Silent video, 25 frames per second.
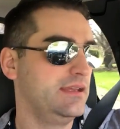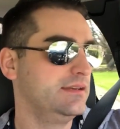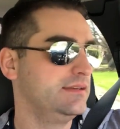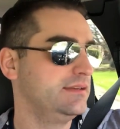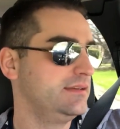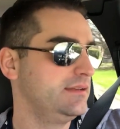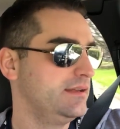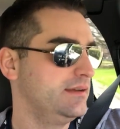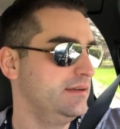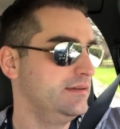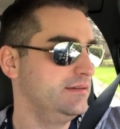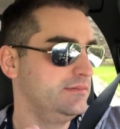And,
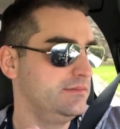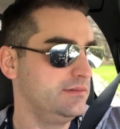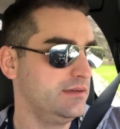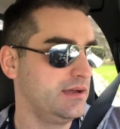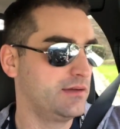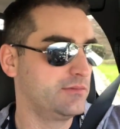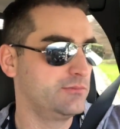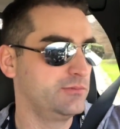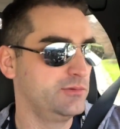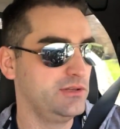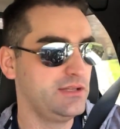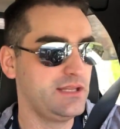and
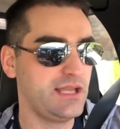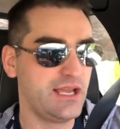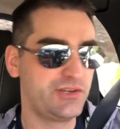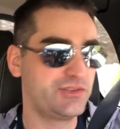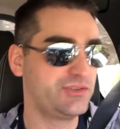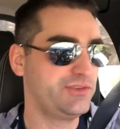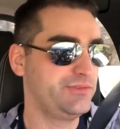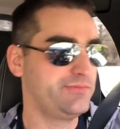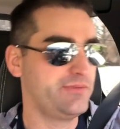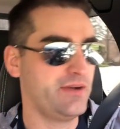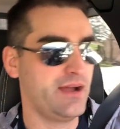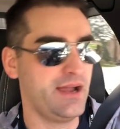I really
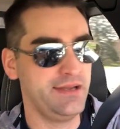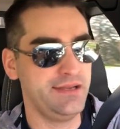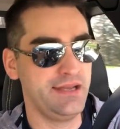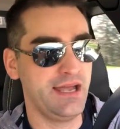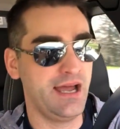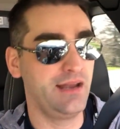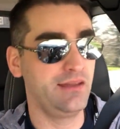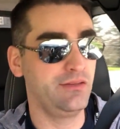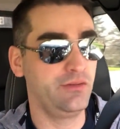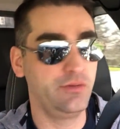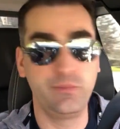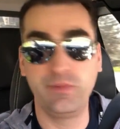actually find
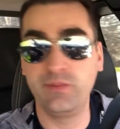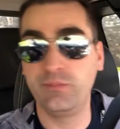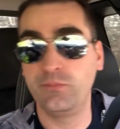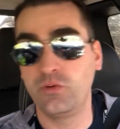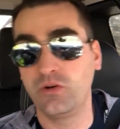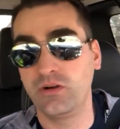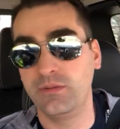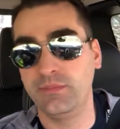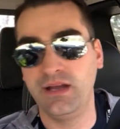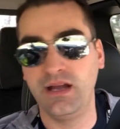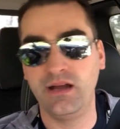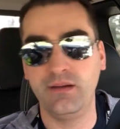out a little bit
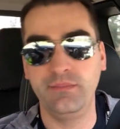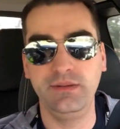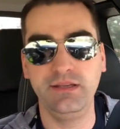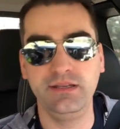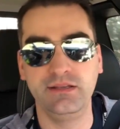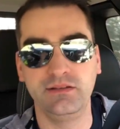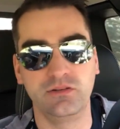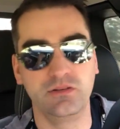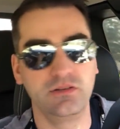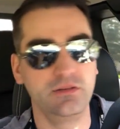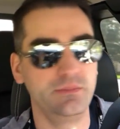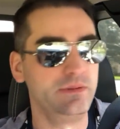more about me,
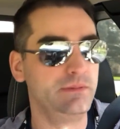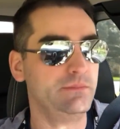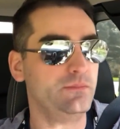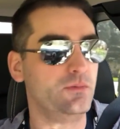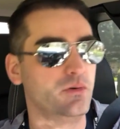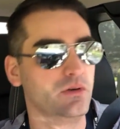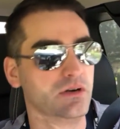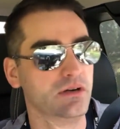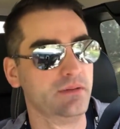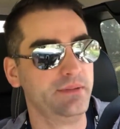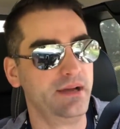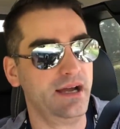a little bit
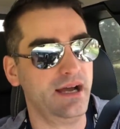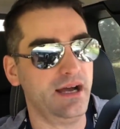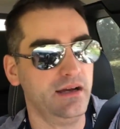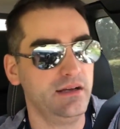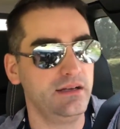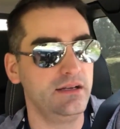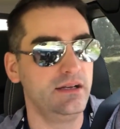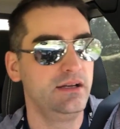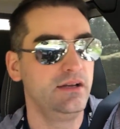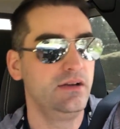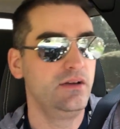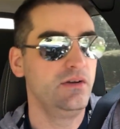more
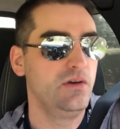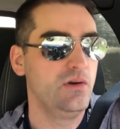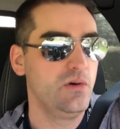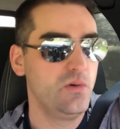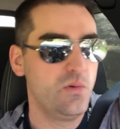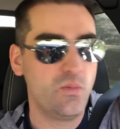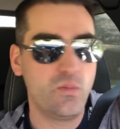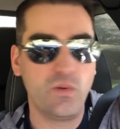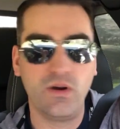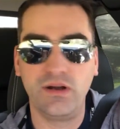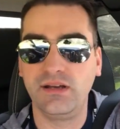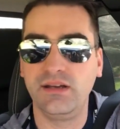about
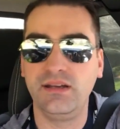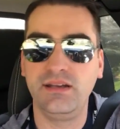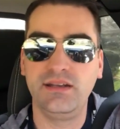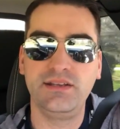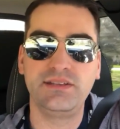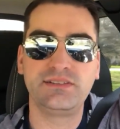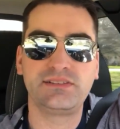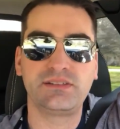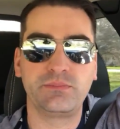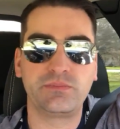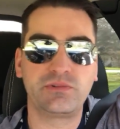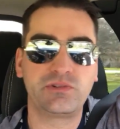what it
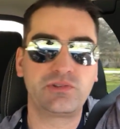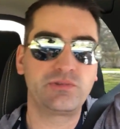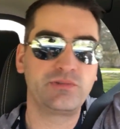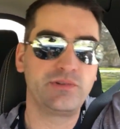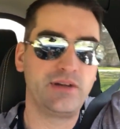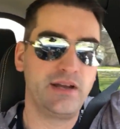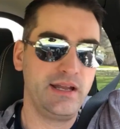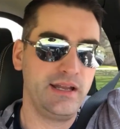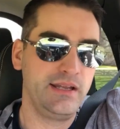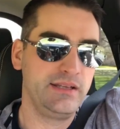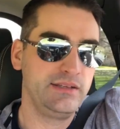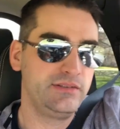is I'm
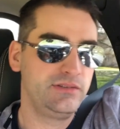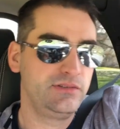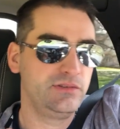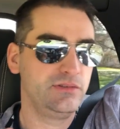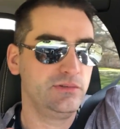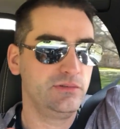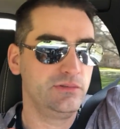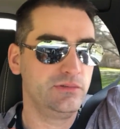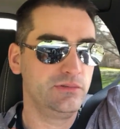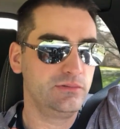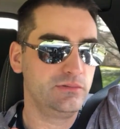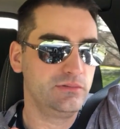trying
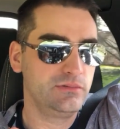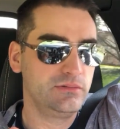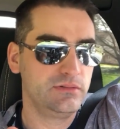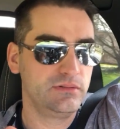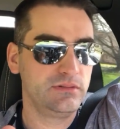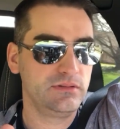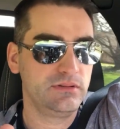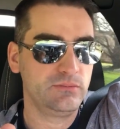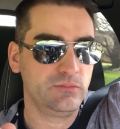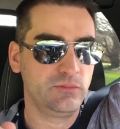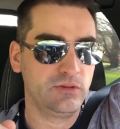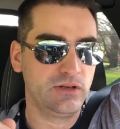to,
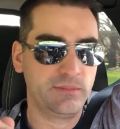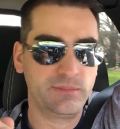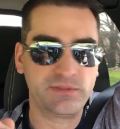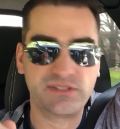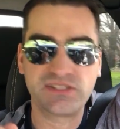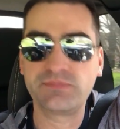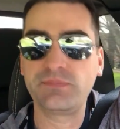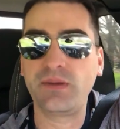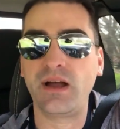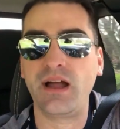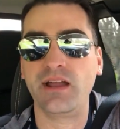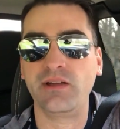what I'm
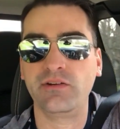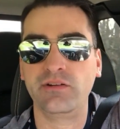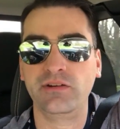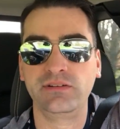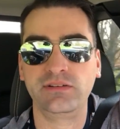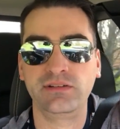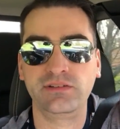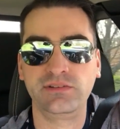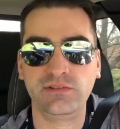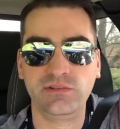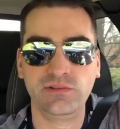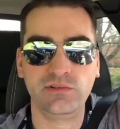
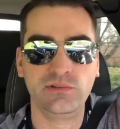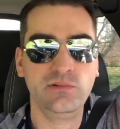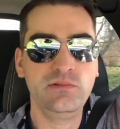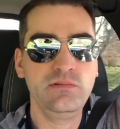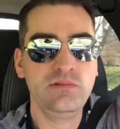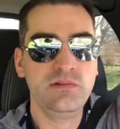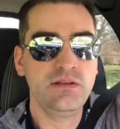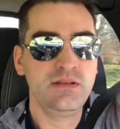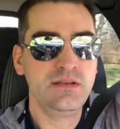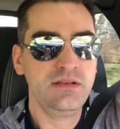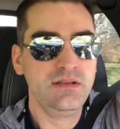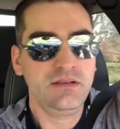aspiring to do.
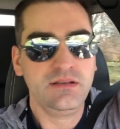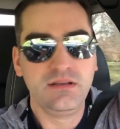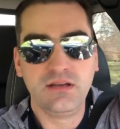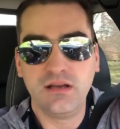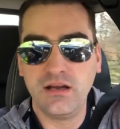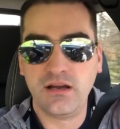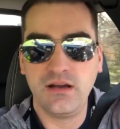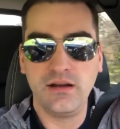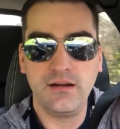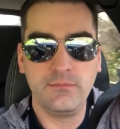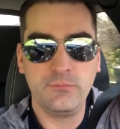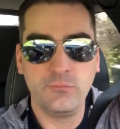
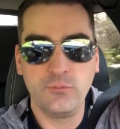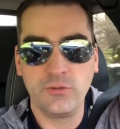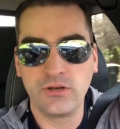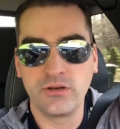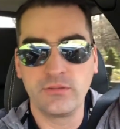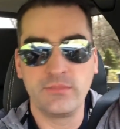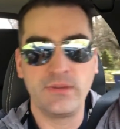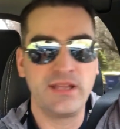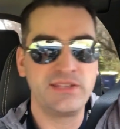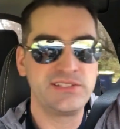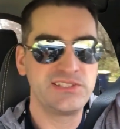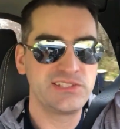Um, what
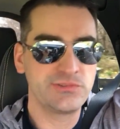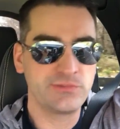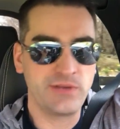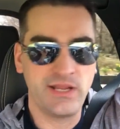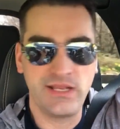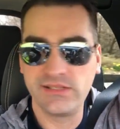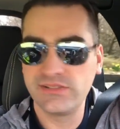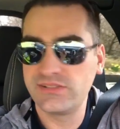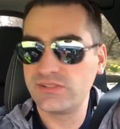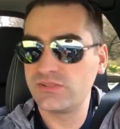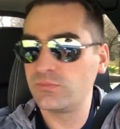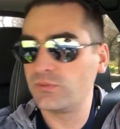are my
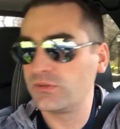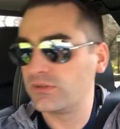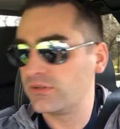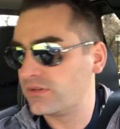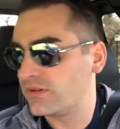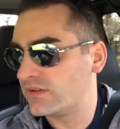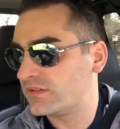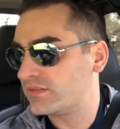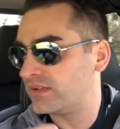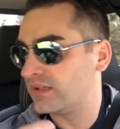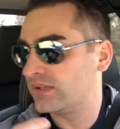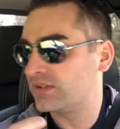strengths? What are
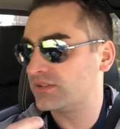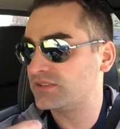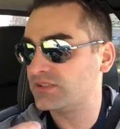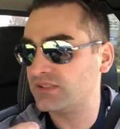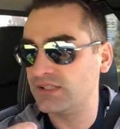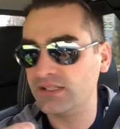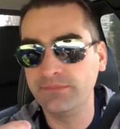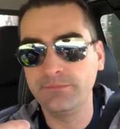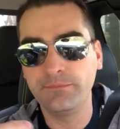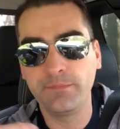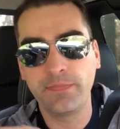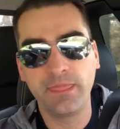the things
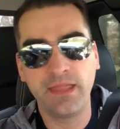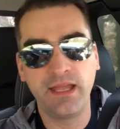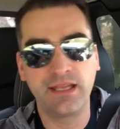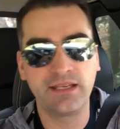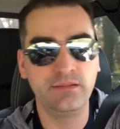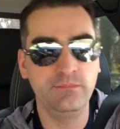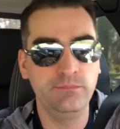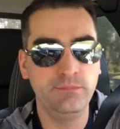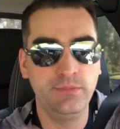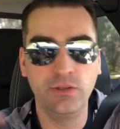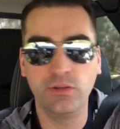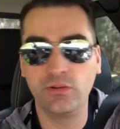that I
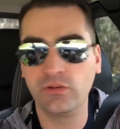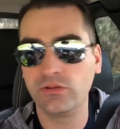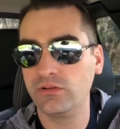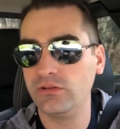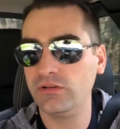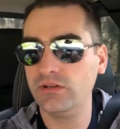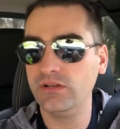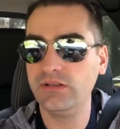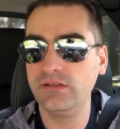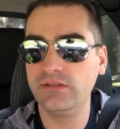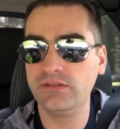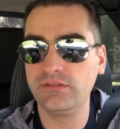can build
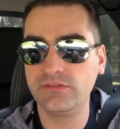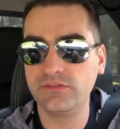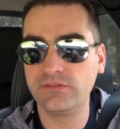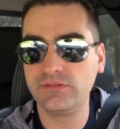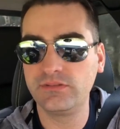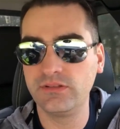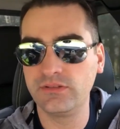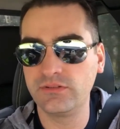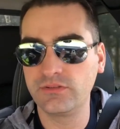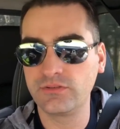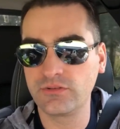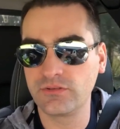on in,
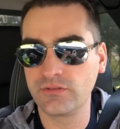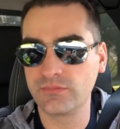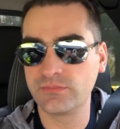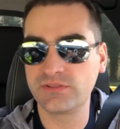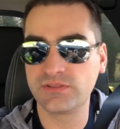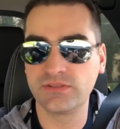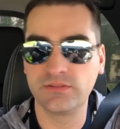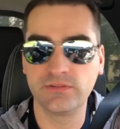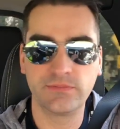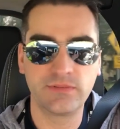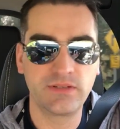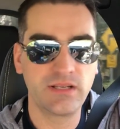in
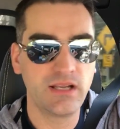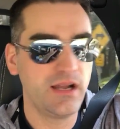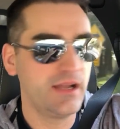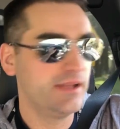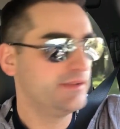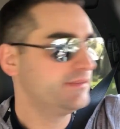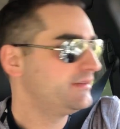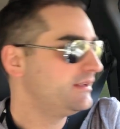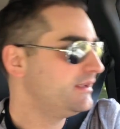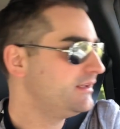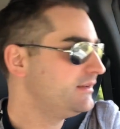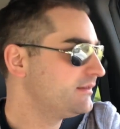terms of
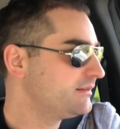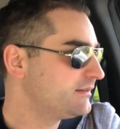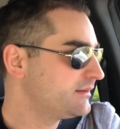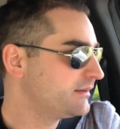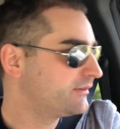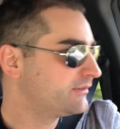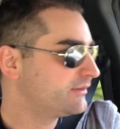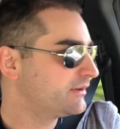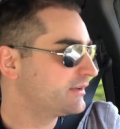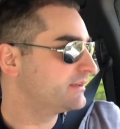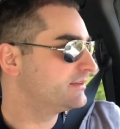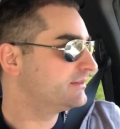content,
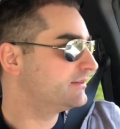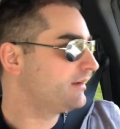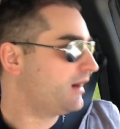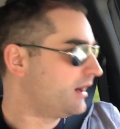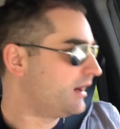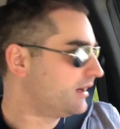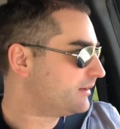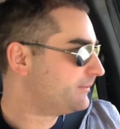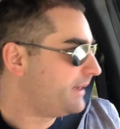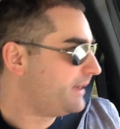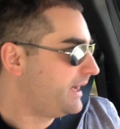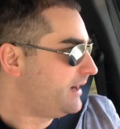things I can
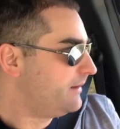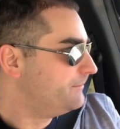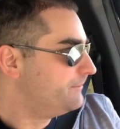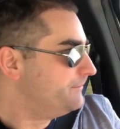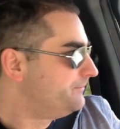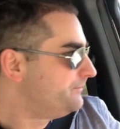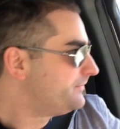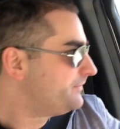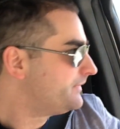talk about?